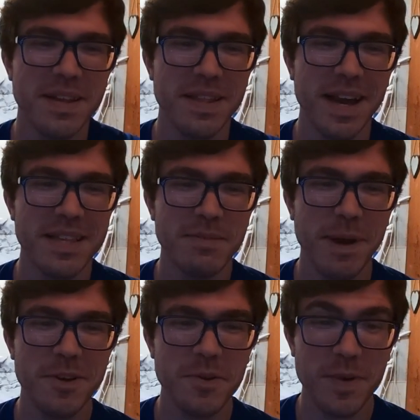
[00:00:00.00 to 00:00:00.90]
that's
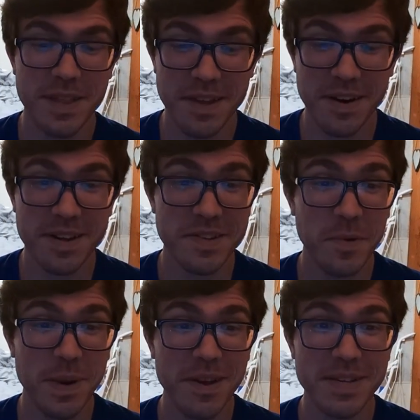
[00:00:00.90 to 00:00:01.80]
special right there because
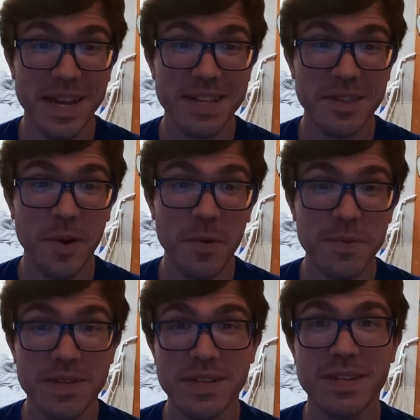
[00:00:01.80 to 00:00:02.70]
nobody else gets
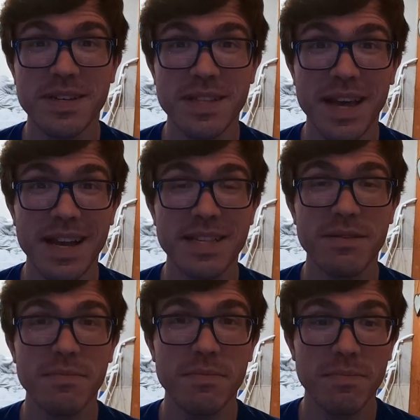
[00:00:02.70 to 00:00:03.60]
those.
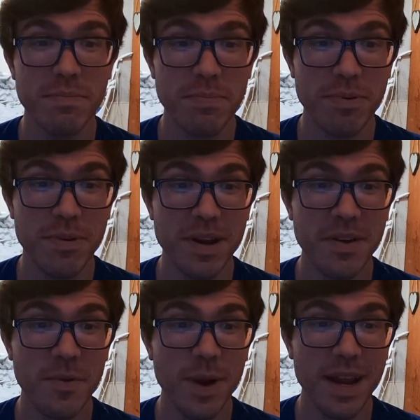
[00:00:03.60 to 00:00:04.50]
That's pretty
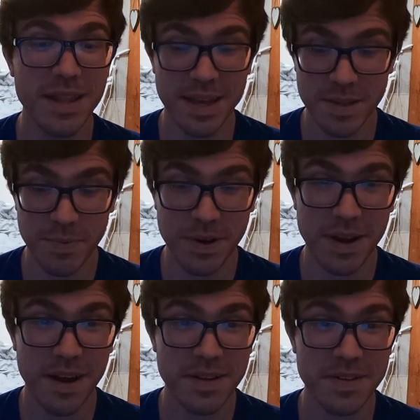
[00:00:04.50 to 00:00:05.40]
great. That's pretty
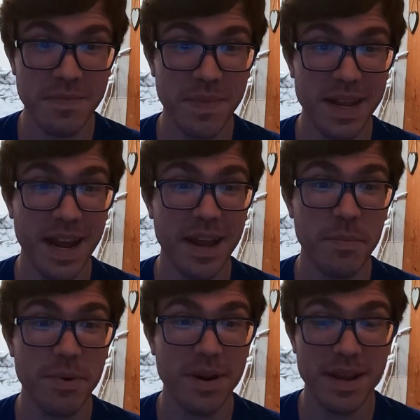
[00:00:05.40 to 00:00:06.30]
awesome, and I am
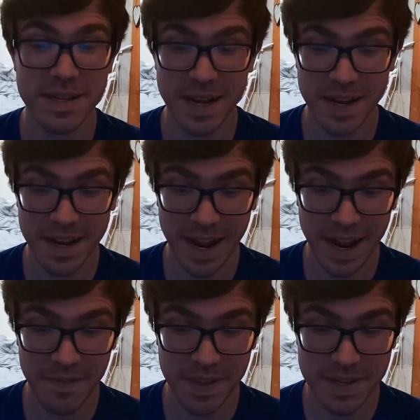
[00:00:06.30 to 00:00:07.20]
pretty excited to
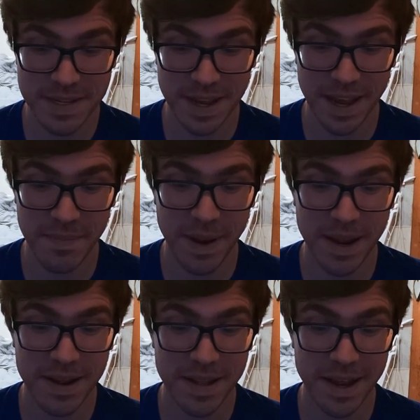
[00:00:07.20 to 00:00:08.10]
have this in my
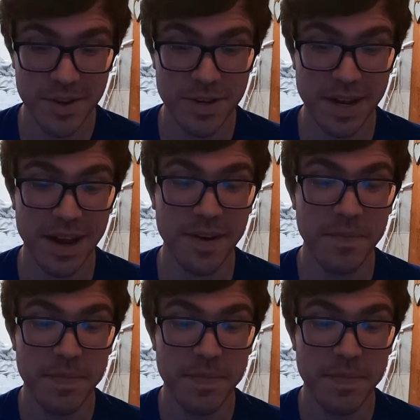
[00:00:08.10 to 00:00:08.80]
collection now.